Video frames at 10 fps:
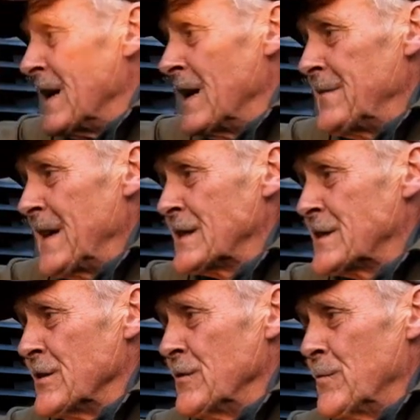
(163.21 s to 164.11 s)
I've had
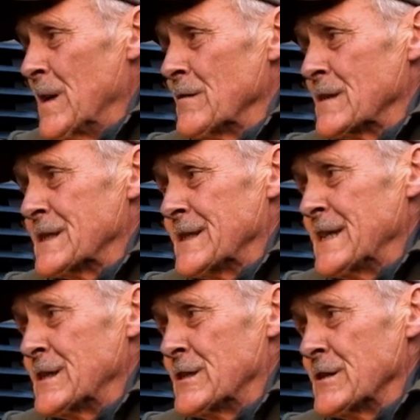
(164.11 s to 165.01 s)
to weld
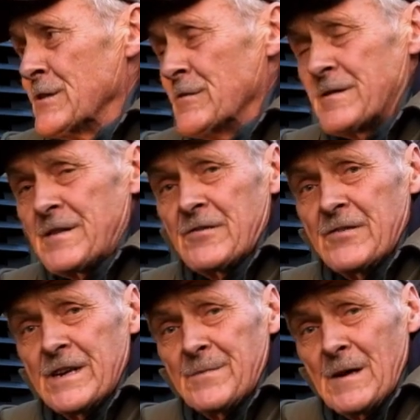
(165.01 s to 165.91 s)
extensions onto the
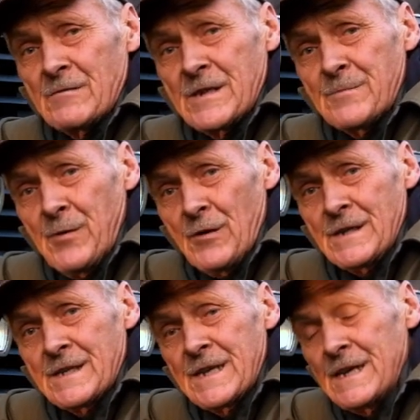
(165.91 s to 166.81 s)
rear mounting point